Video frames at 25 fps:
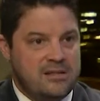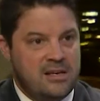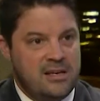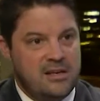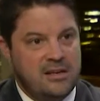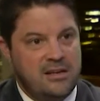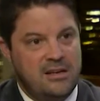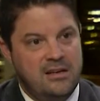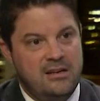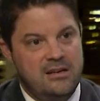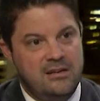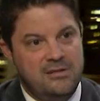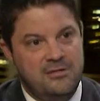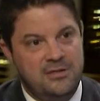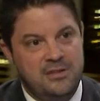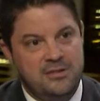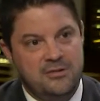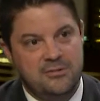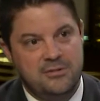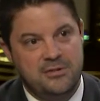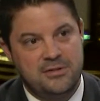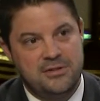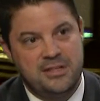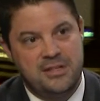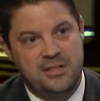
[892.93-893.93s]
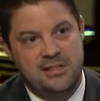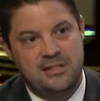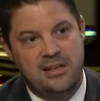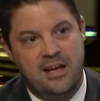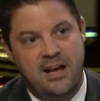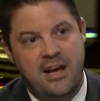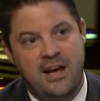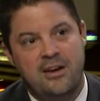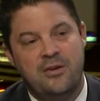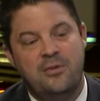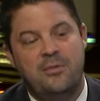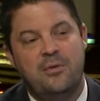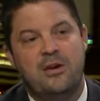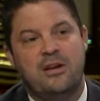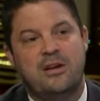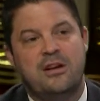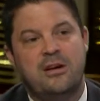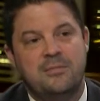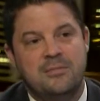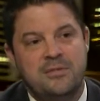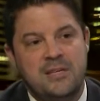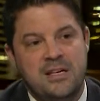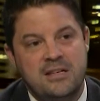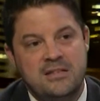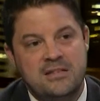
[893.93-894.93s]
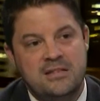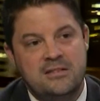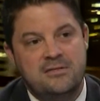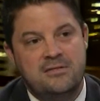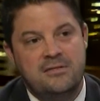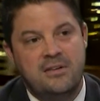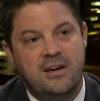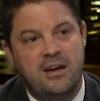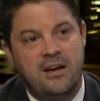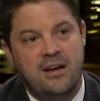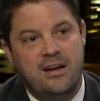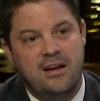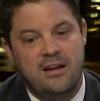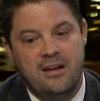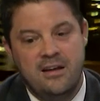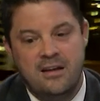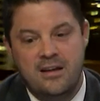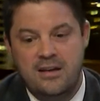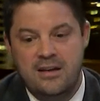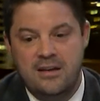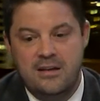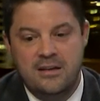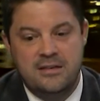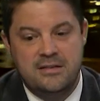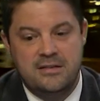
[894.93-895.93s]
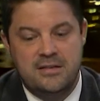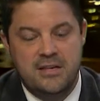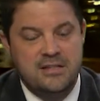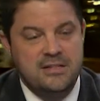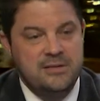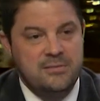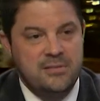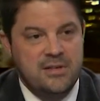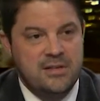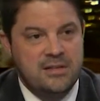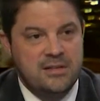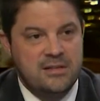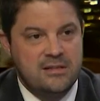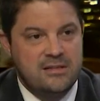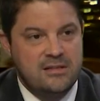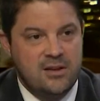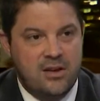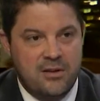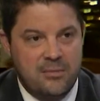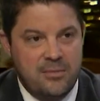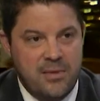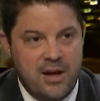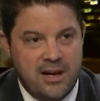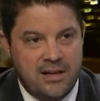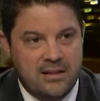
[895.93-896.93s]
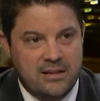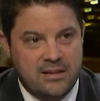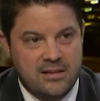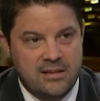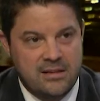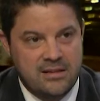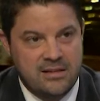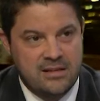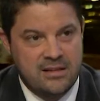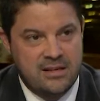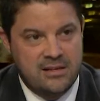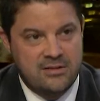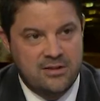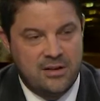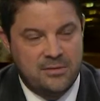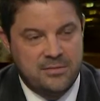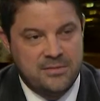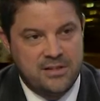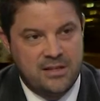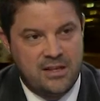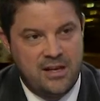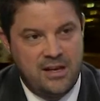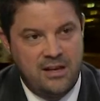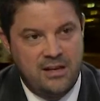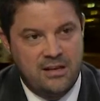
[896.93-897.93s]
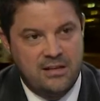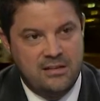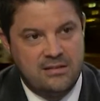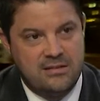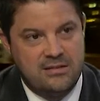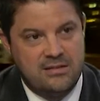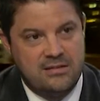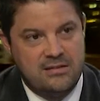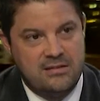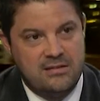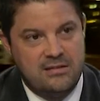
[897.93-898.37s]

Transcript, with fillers: an individual says I don't want to come testify. Doesn't mean it's automatic that the DA drops the case. I